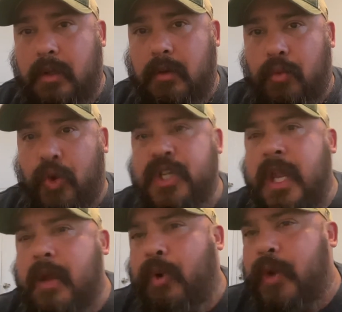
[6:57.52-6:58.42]
Which
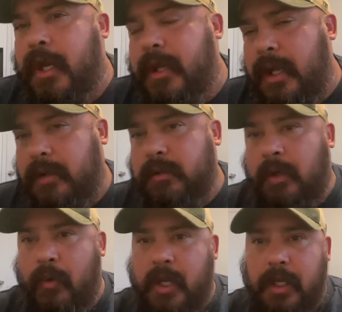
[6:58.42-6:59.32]
him are we going to get?
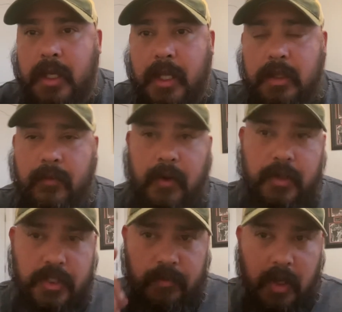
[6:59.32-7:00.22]
Are we going to get the very
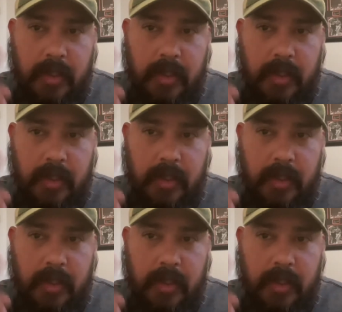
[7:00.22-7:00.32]
smart